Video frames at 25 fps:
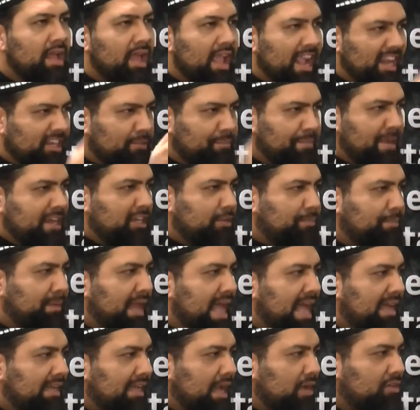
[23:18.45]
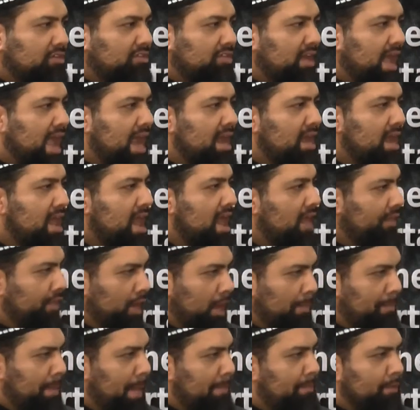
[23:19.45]
it's pitch black outside, there
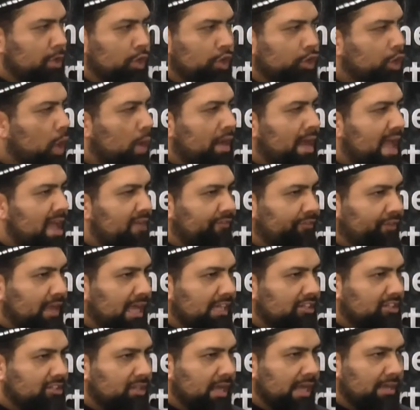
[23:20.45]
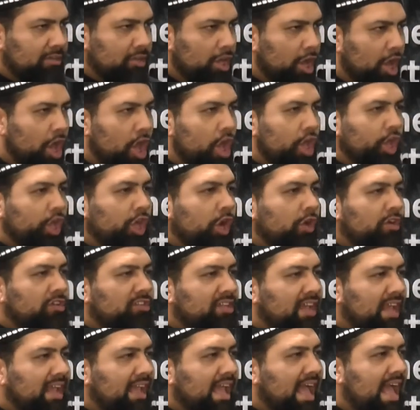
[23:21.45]
are people who don't have flashlights. You don't
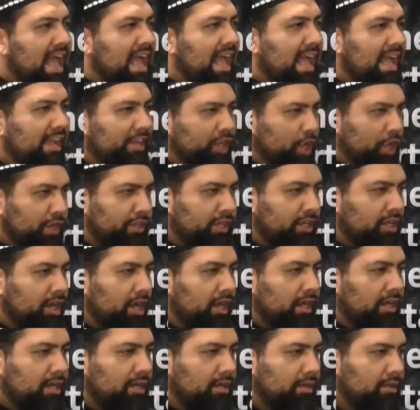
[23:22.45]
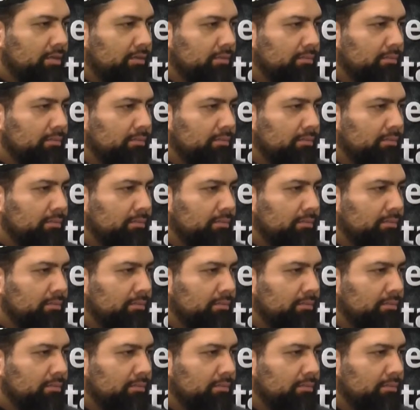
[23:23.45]
say, you're in the dark.